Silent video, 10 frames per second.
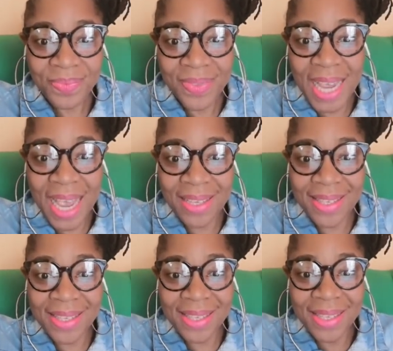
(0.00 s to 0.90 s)

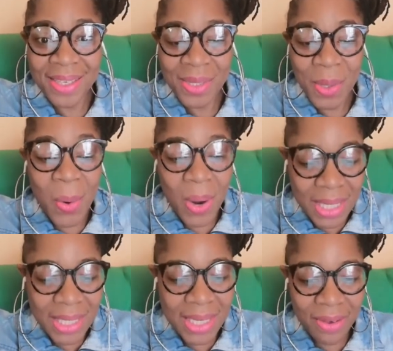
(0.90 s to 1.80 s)
Yes,
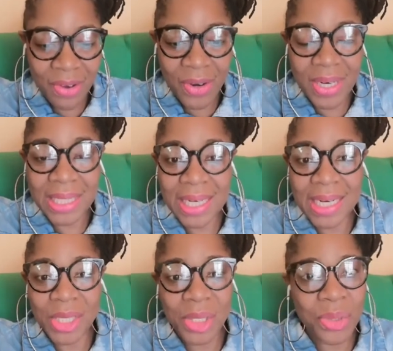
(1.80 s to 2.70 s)
quality of your
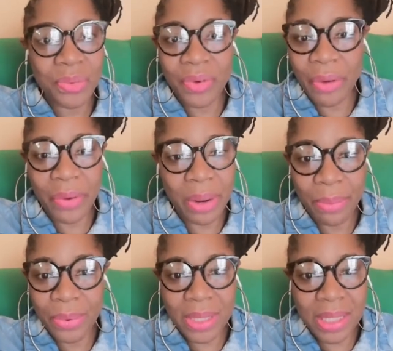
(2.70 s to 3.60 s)
content is so very
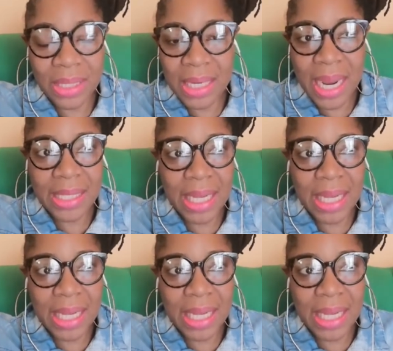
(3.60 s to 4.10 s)
important, guys.